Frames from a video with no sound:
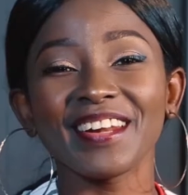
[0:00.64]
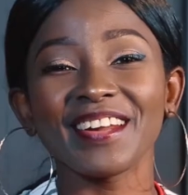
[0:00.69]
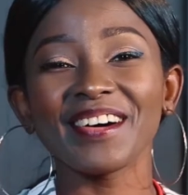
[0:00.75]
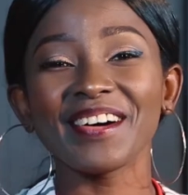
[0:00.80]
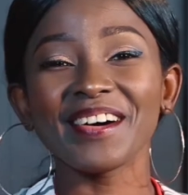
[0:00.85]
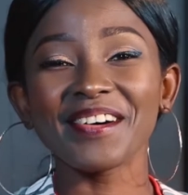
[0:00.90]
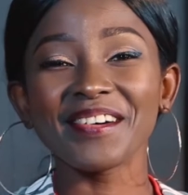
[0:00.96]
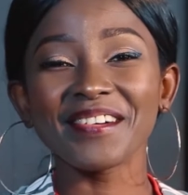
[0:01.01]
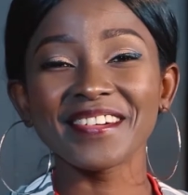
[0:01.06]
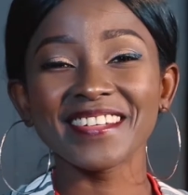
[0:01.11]

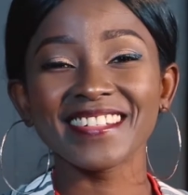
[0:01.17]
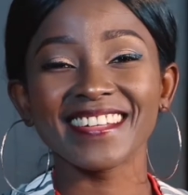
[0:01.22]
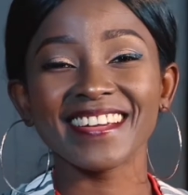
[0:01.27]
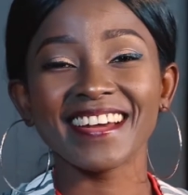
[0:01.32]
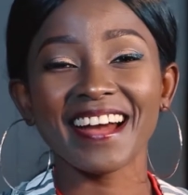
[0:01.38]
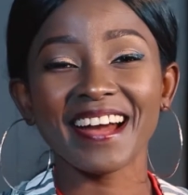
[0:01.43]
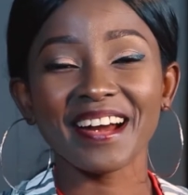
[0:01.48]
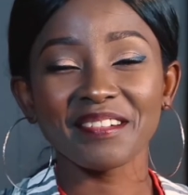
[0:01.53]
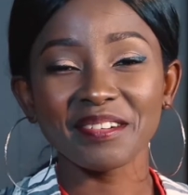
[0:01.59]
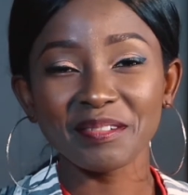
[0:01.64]

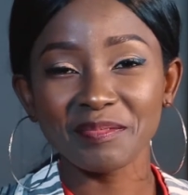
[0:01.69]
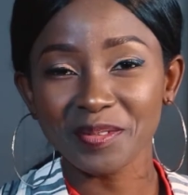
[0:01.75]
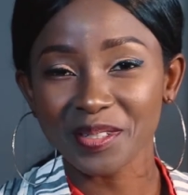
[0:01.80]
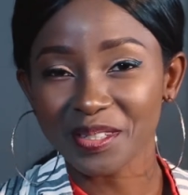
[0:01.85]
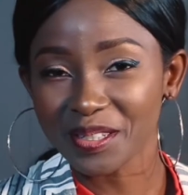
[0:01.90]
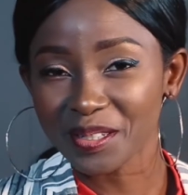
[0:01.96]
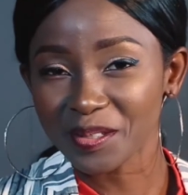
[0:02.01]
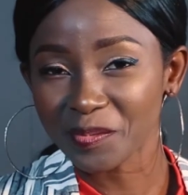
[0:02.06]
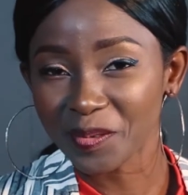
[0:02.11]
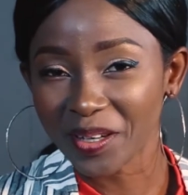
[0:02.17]
Hello, it's the
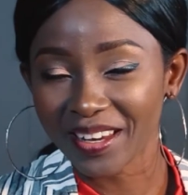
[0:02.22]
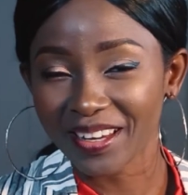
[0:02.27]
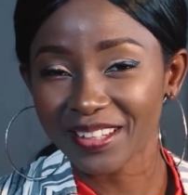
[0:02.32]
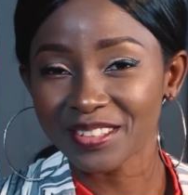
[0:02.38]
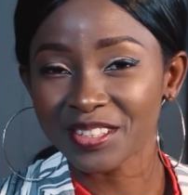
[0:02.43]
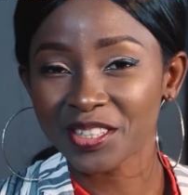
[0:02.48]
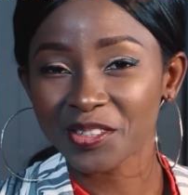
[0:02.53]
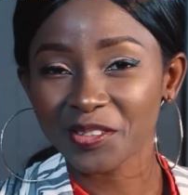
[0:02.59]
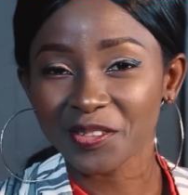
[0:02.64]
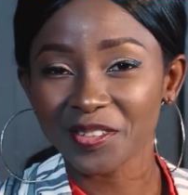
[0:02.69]

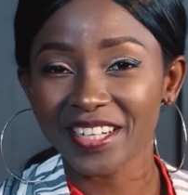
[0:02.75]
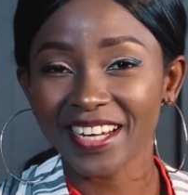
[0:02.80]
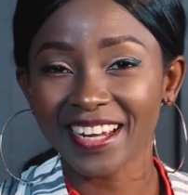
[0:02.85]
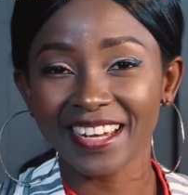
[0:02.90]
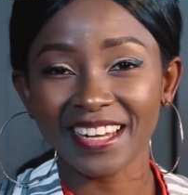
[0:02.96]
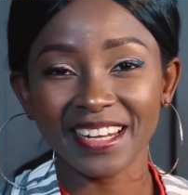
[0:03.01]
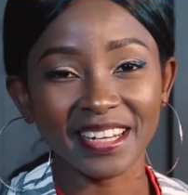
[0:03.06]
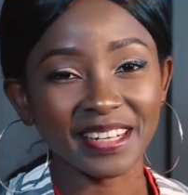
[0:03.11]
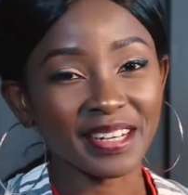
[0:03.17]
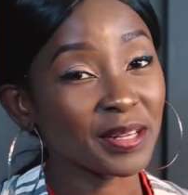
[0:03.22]
Agribusiness Weekend
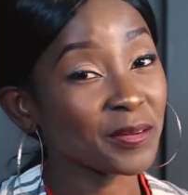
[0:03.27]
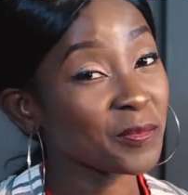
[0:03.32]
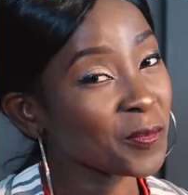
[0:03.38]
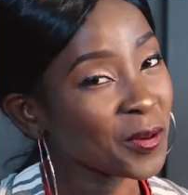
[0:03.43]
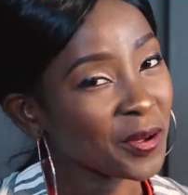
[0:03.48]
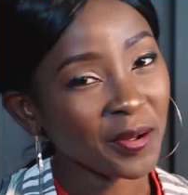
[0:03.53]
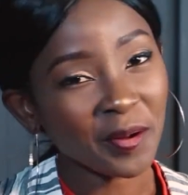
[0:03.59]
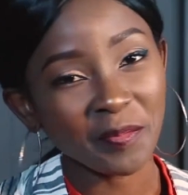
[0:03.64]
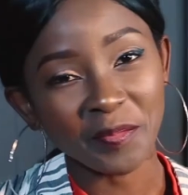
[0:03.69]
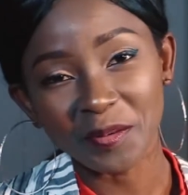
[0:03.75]
show
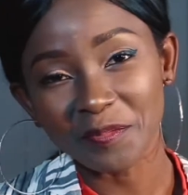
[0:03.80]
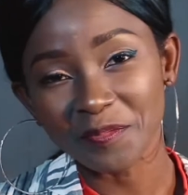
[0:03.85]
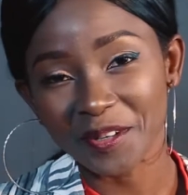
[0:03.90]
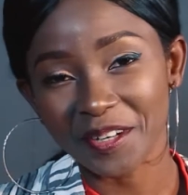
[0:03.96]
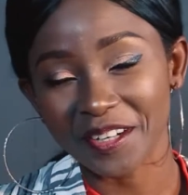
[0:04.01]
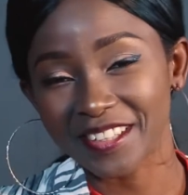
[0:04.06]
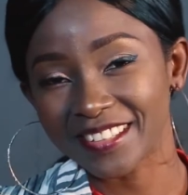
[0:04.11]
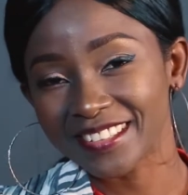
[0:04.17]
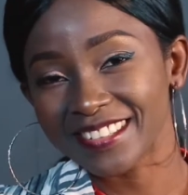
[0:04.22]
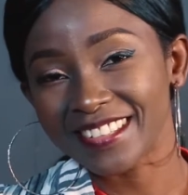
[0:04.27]
again, and
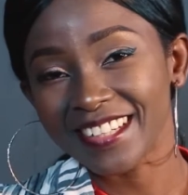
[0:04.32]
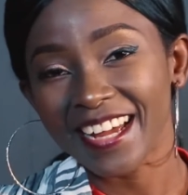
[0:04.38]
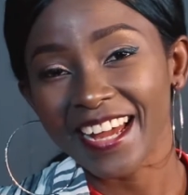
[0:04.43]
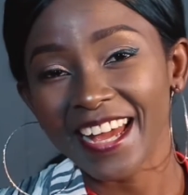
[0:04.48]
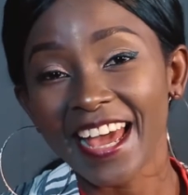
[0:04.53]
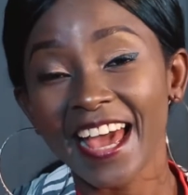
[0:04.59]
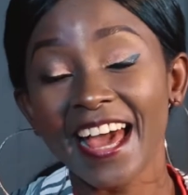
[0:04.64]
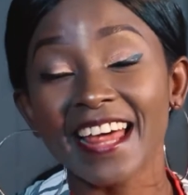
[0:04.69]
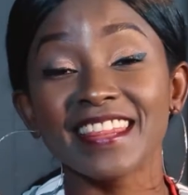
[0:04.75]
welcome on board.